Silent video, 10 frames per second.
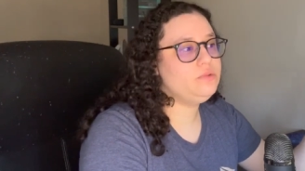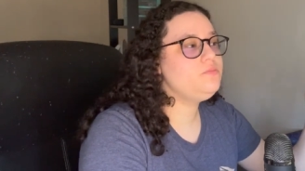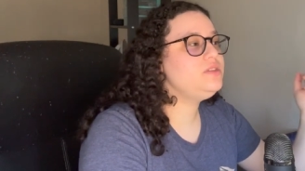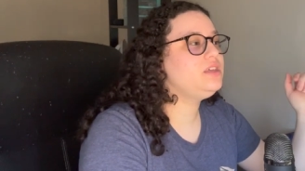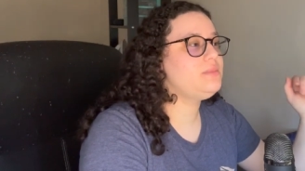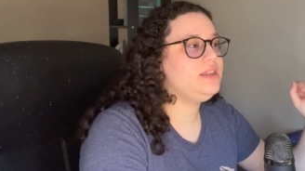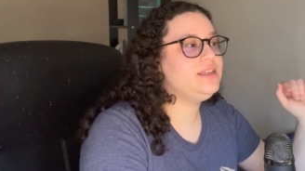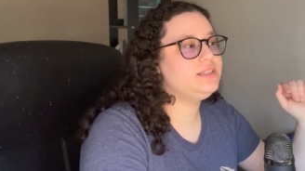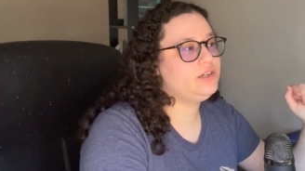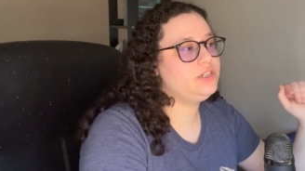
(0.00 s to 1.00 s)
a movement that many
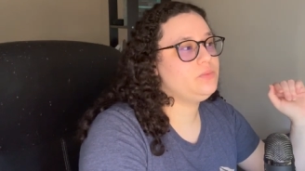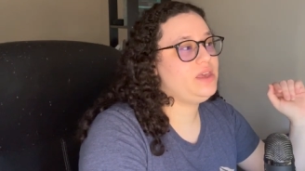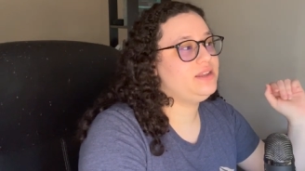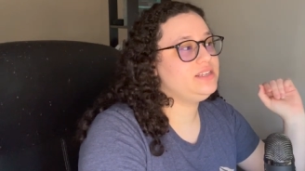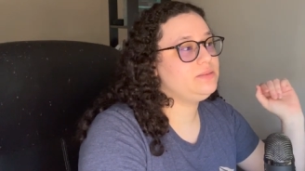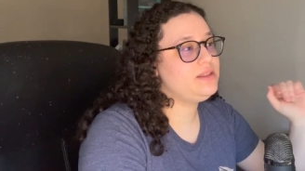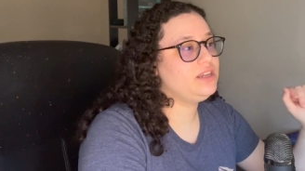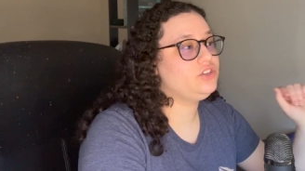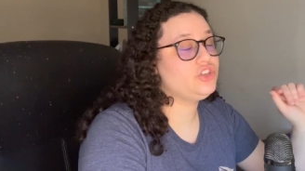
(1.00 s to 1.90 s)
consider to be anti Semitic,